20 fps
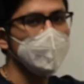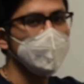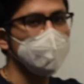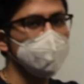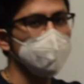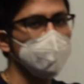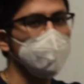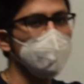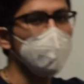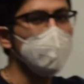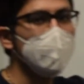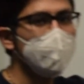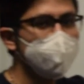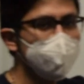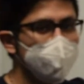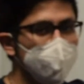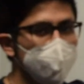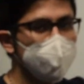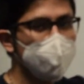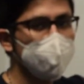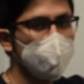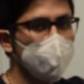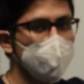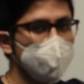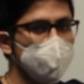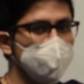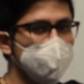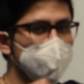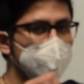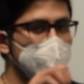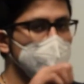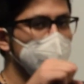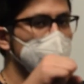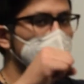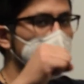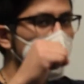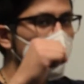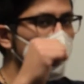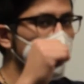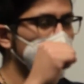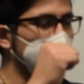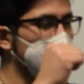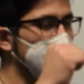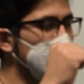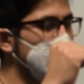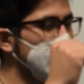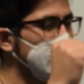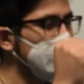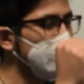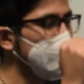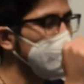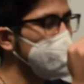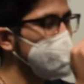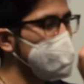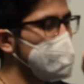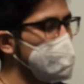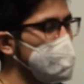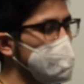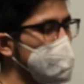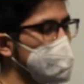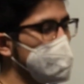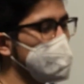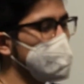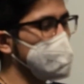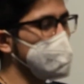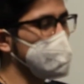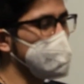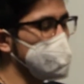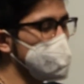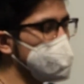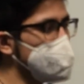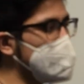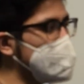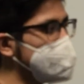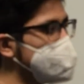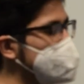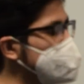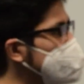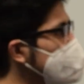So a positive charge is going to go for a negative, and they're going to attract each